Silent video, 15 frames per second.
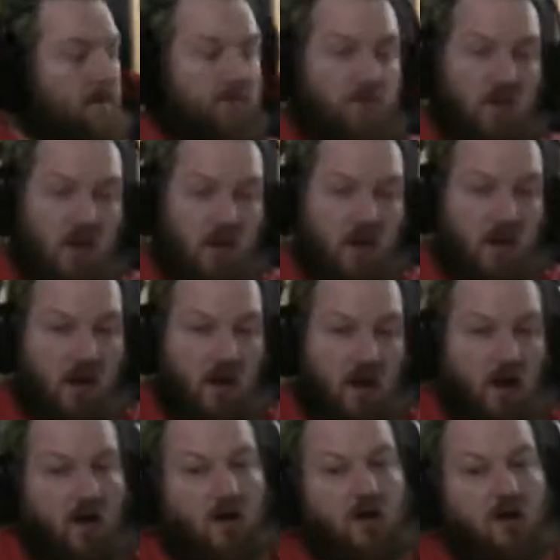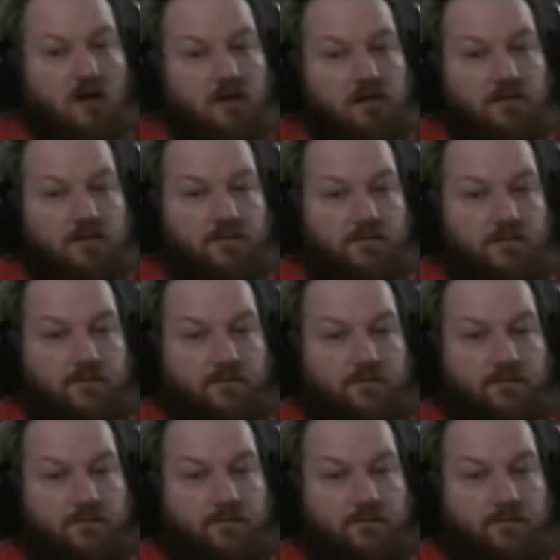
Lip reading: my front lawn.